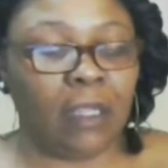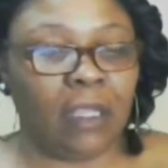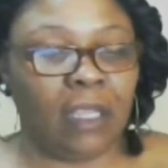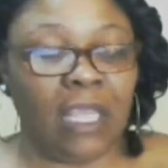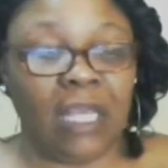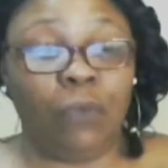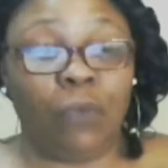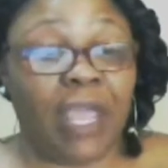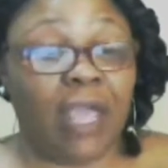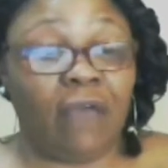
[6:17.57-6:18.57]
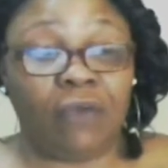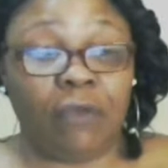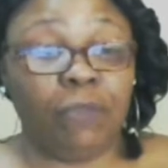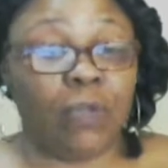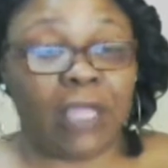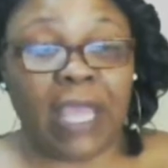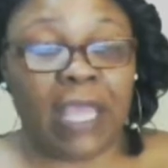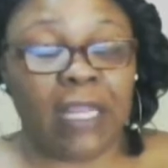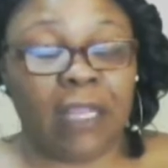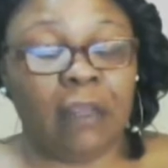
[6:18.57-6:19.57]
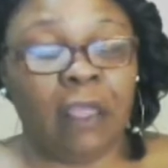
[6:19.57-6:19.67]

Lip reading: any way of communicating.